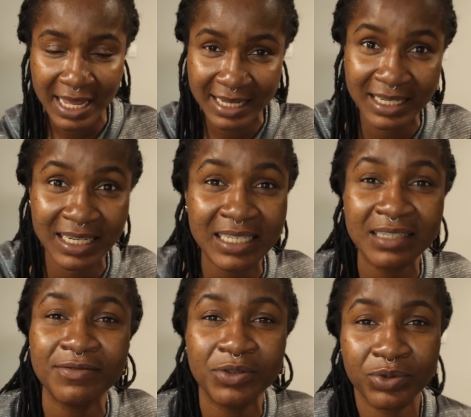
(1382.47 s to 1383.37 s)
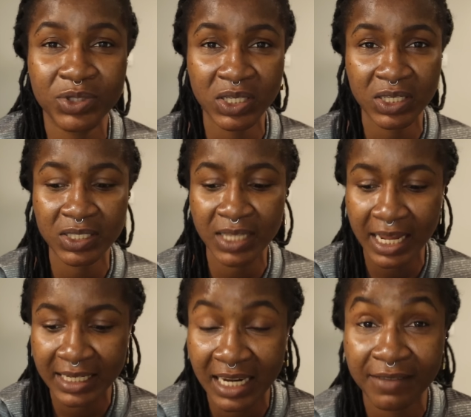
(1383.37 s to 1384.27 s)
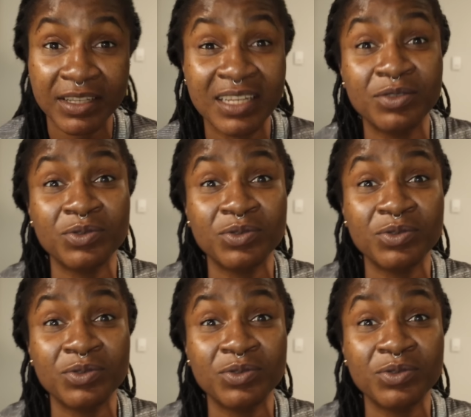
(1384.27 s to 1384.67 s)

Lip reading: and live those days and navigate